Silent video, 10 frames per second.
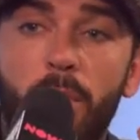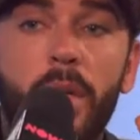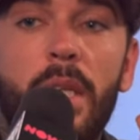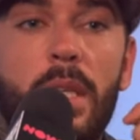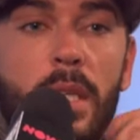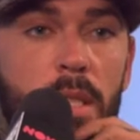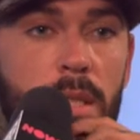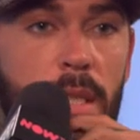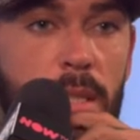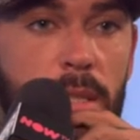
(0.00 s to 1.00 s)
breeding
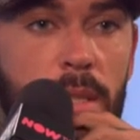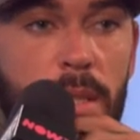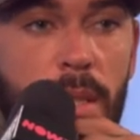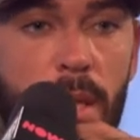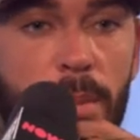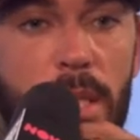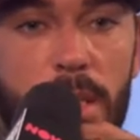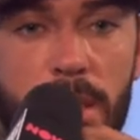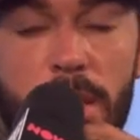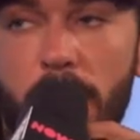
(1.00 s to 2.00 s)

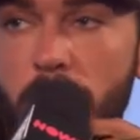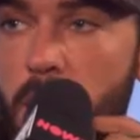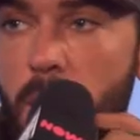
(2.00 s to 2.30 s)
it